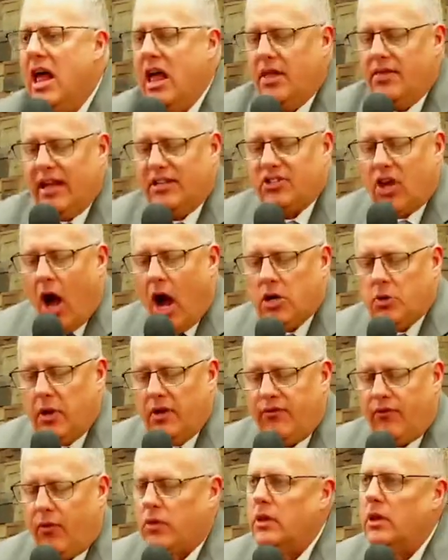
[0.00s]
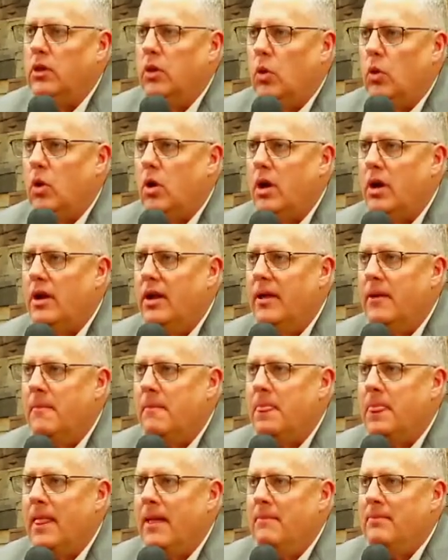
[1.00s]
that's hungry for the Lord.
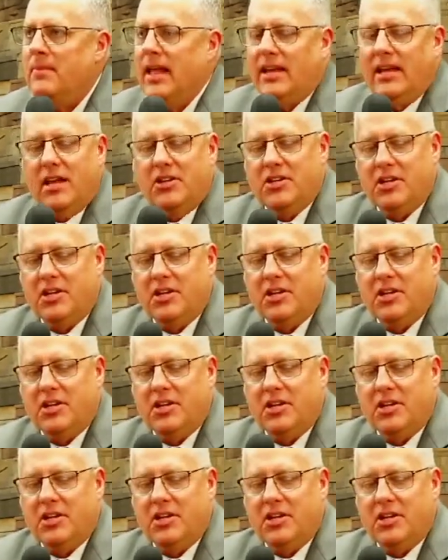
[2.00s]
Get you,